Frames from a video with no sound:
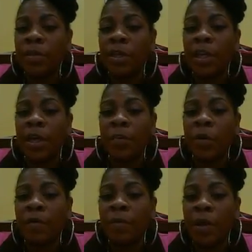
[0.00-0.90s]
the number
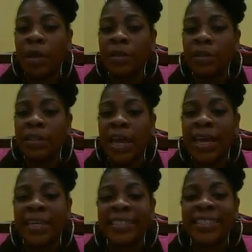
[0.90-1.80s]
of months,
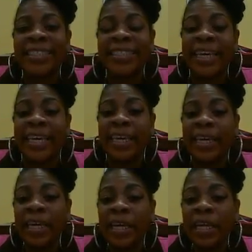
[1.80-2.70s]
and
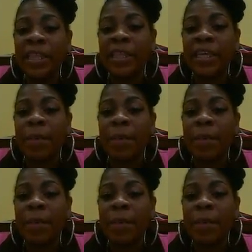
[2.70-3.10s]
C, the